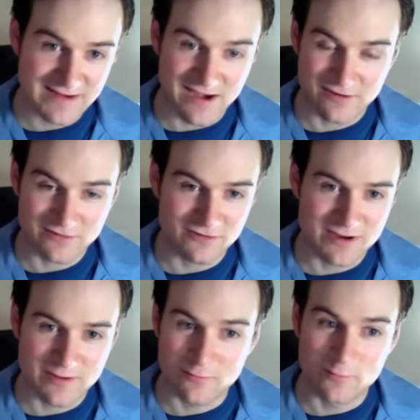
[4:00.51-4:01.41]
character
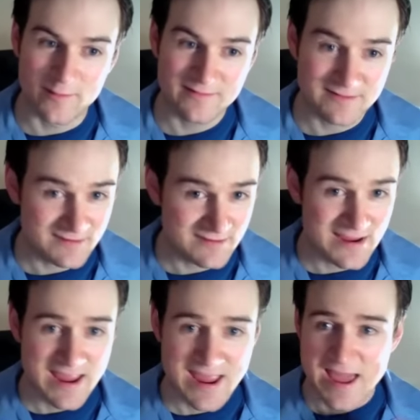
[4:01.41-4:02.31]
named Quentin,
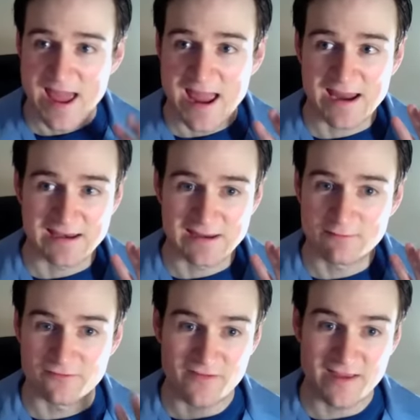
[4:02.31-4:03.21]
and he
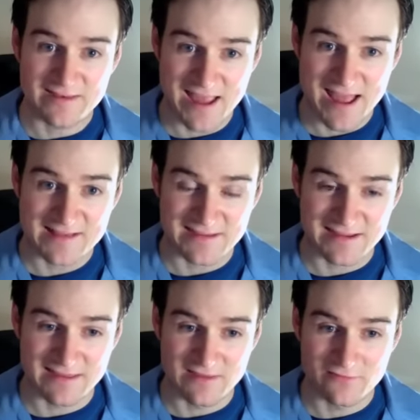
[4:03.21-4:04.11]
was fantastic
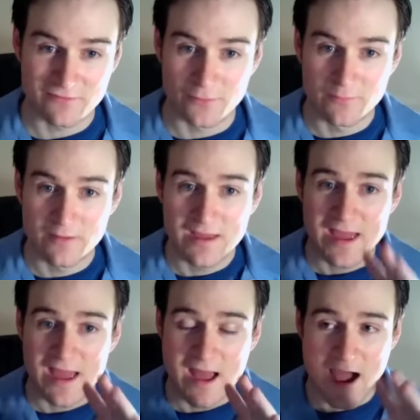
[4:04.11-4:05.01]
in this film.
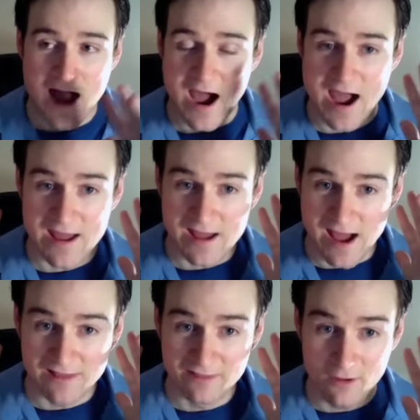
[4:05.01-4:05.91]
I,
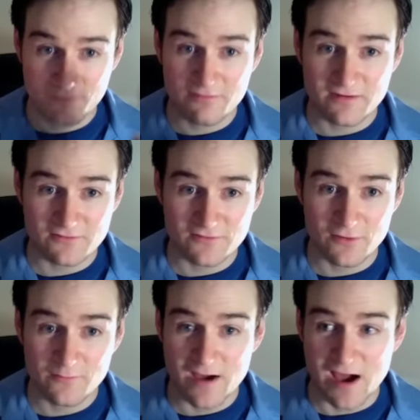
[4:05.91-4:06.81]
I love this
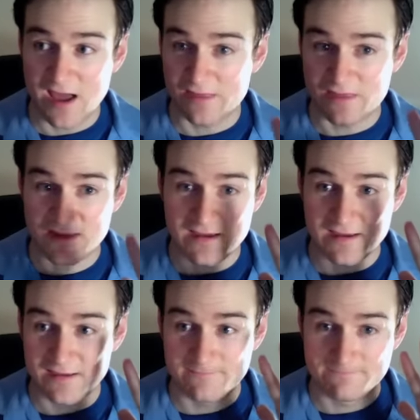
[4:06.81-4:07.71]
film. I think,
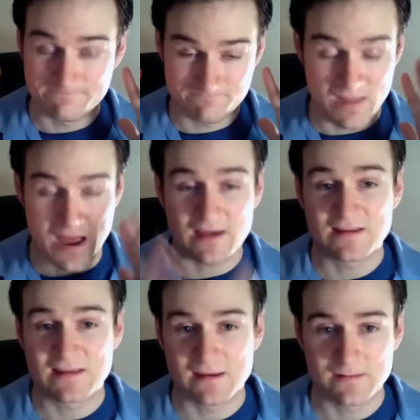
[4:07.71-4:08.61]
I'm going to
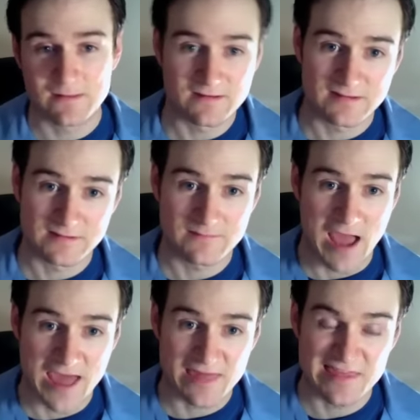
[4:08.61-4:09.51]
tell you this,
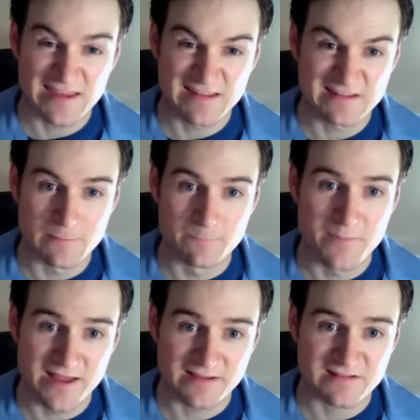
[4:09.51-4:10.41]
I think it's the
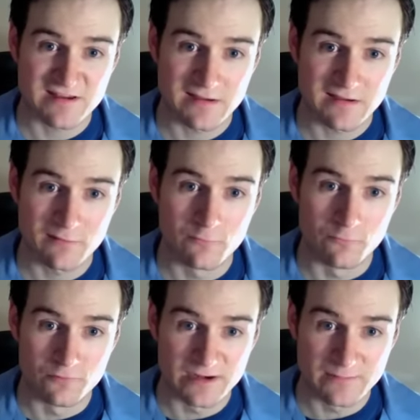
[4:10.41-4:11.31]
best
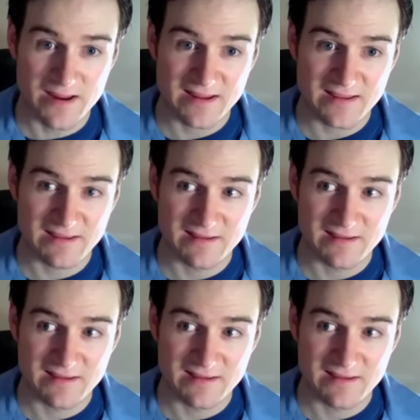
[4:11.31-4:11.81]
remake